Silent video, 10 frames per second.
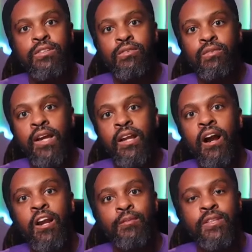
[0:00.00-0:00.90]
the right
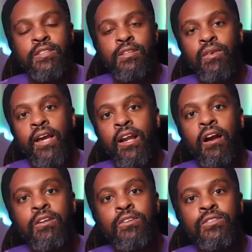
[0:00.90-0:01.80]
arguments, the right
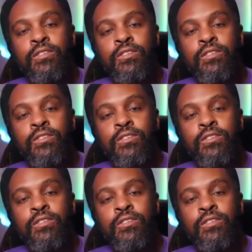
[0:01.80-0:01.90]
articles,